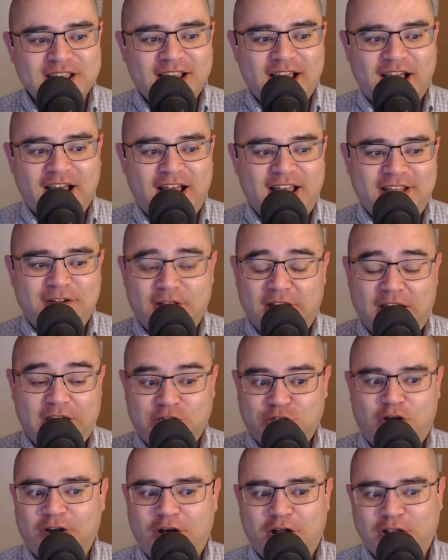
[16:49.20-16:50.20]
Uh, like
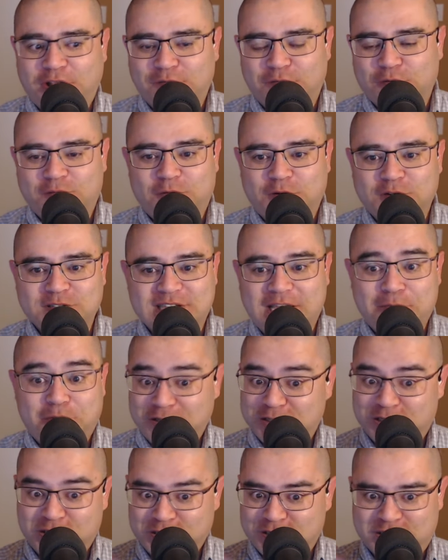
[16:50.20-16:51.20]
John Oliver, for example,
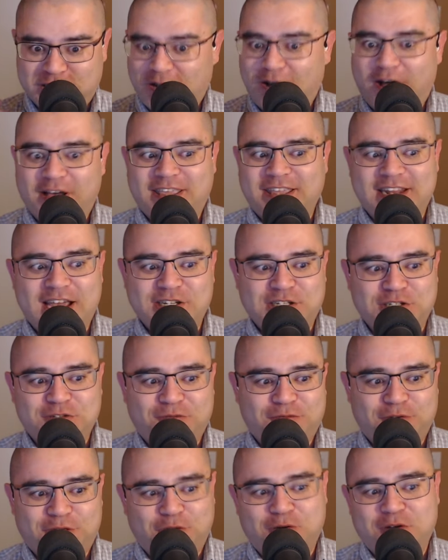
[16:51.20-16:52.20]
is just talking at you
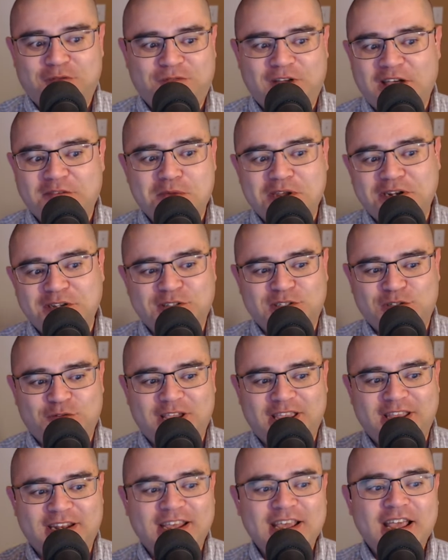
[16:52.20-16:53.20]
for 35 minutes
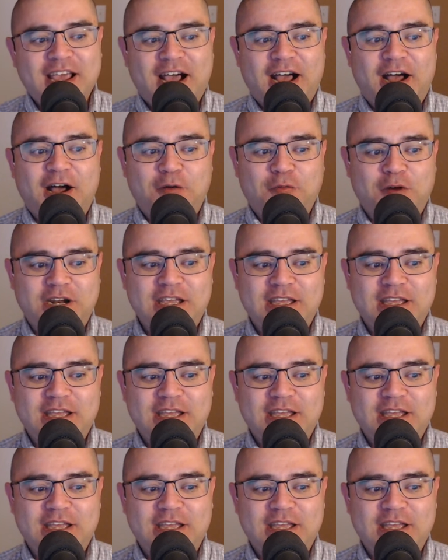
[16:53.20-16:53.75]
straight uh, when he